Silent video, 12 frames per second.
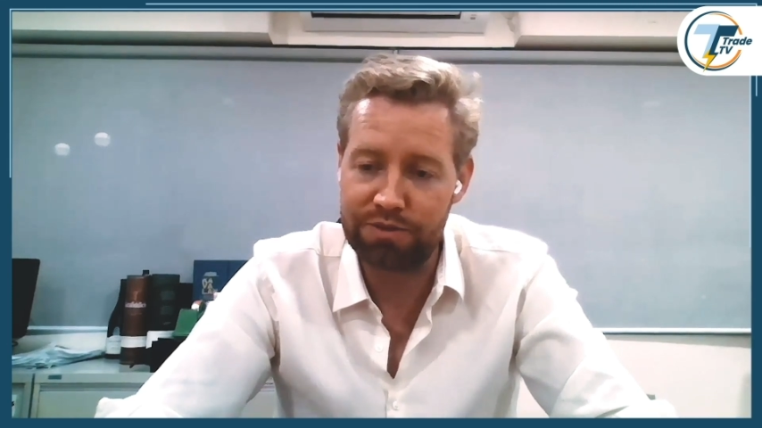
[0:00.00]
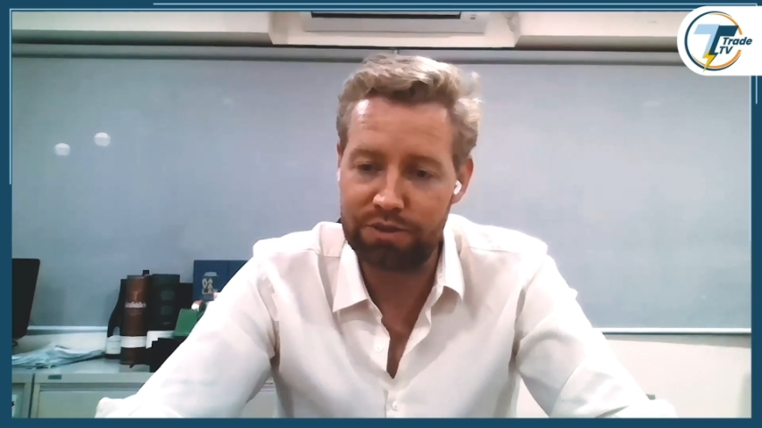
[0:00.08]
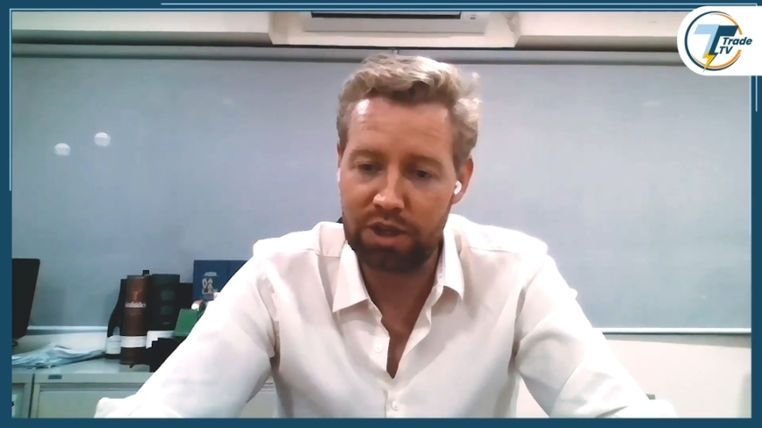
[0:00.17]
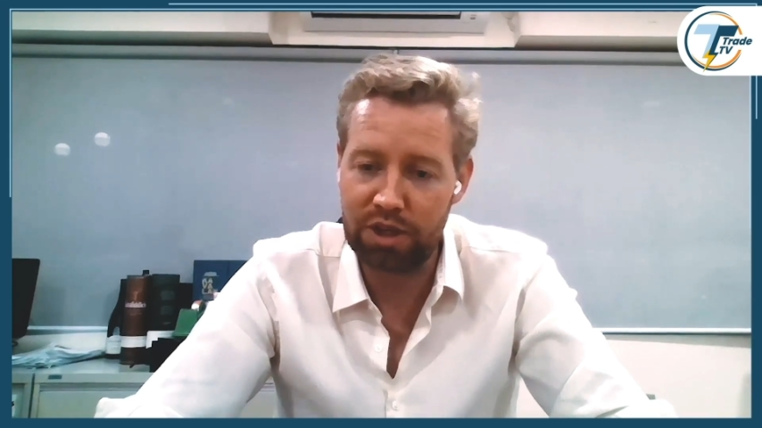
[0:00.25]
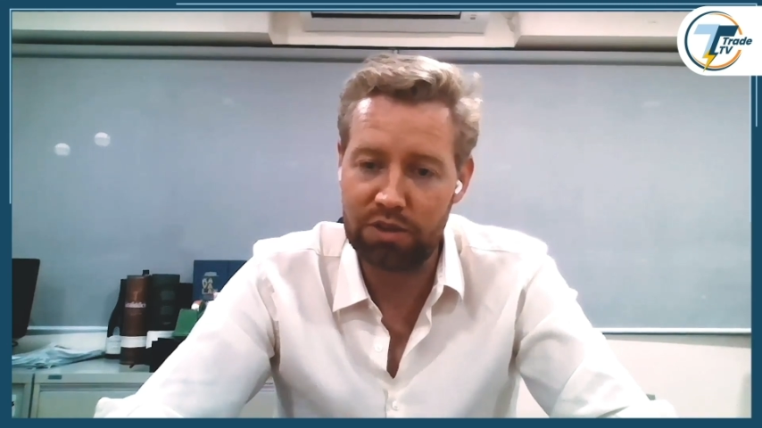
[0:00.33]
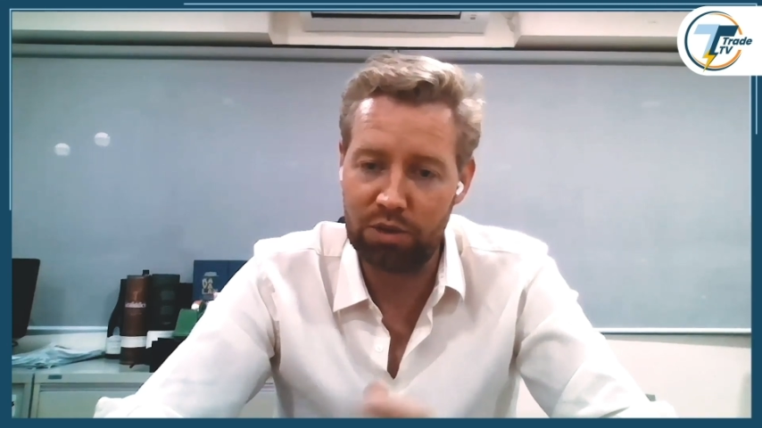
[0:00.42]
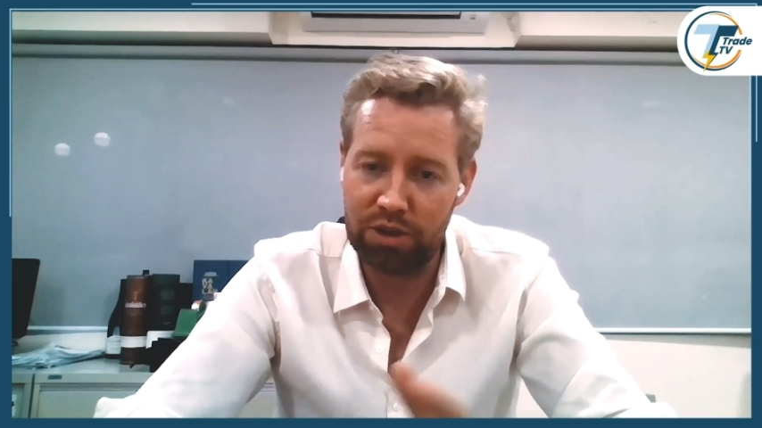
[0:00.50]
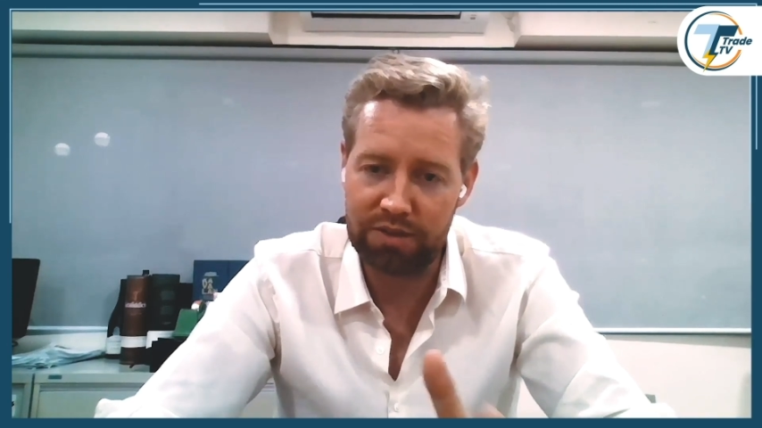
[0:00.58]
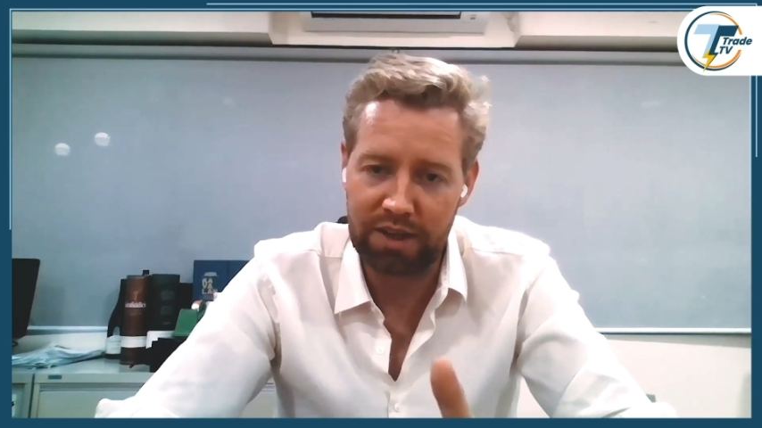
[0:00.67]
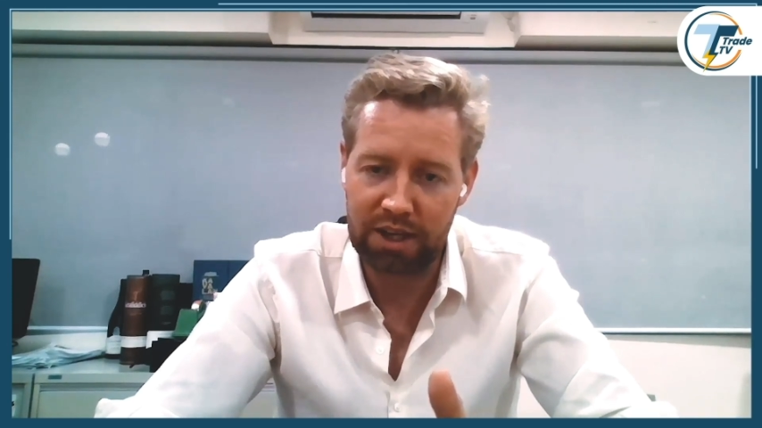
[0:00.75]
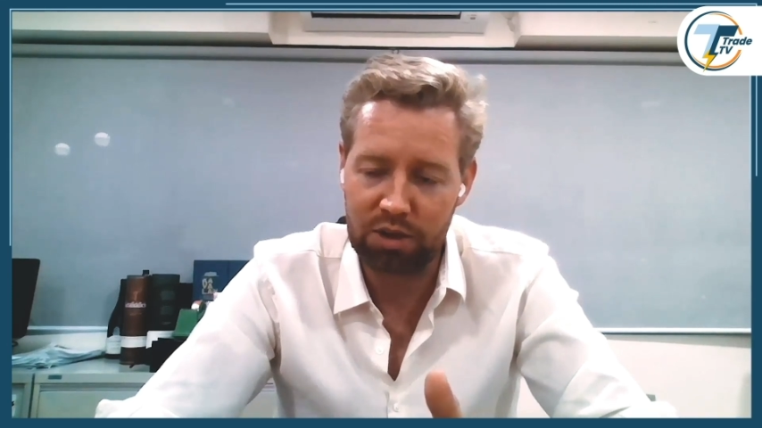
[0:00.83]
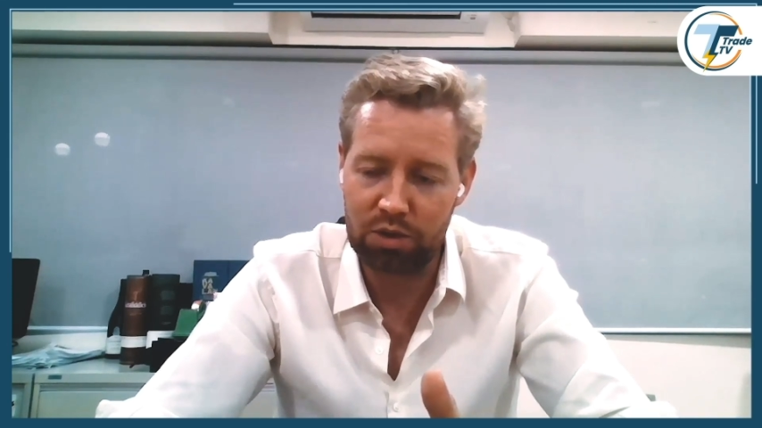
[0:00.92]
not only
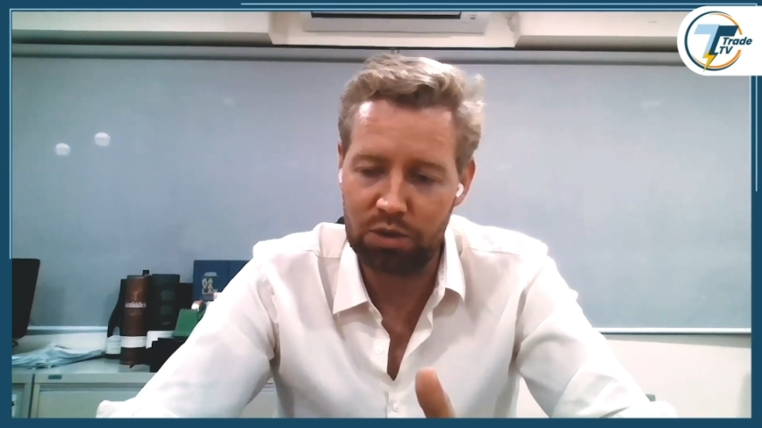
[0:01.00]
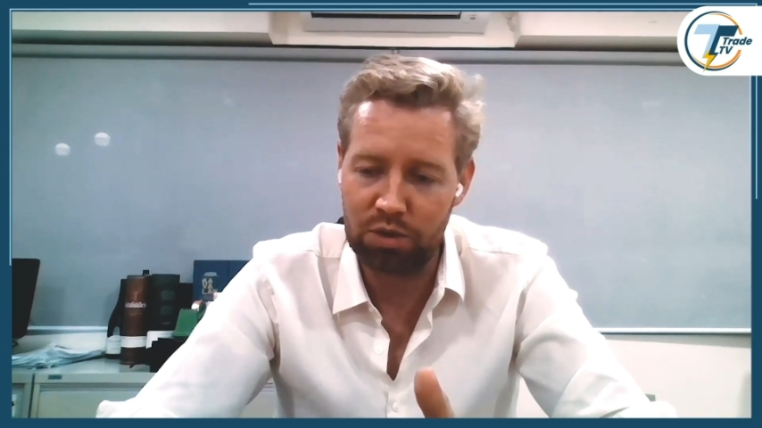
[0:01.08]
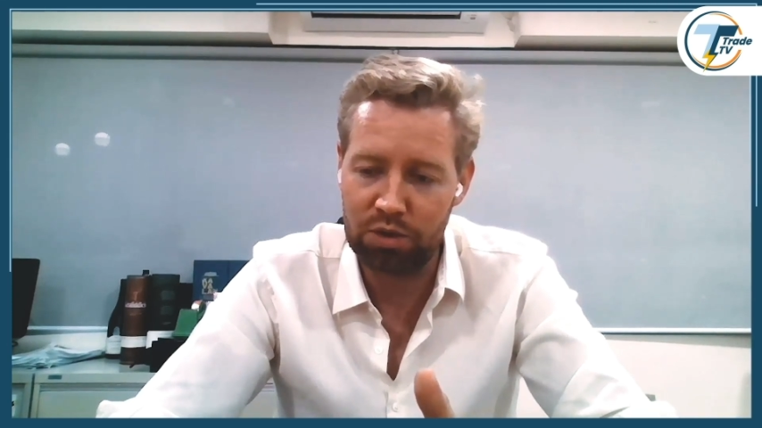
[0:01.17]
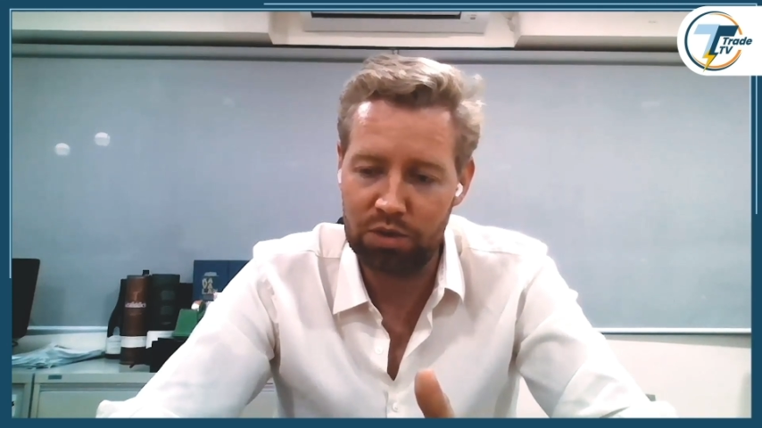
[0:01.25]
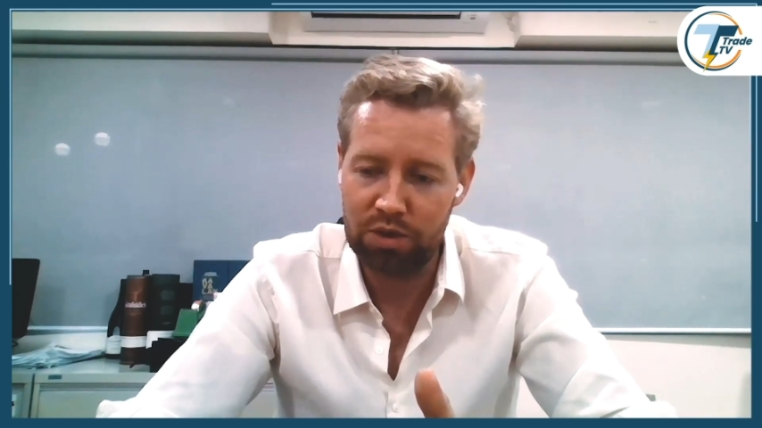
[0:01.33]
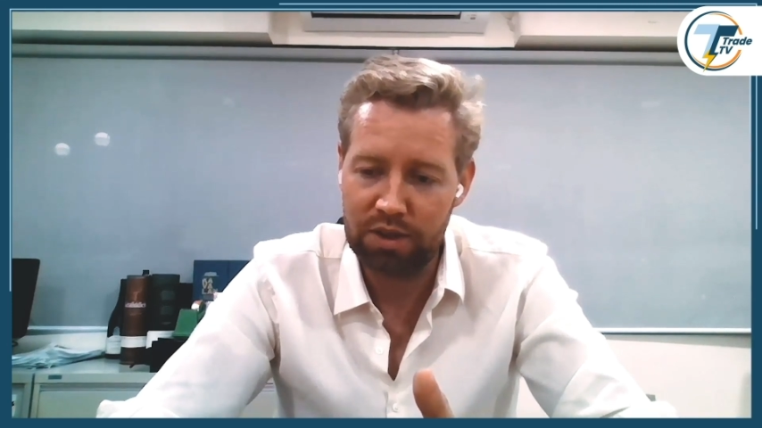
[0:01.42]
technical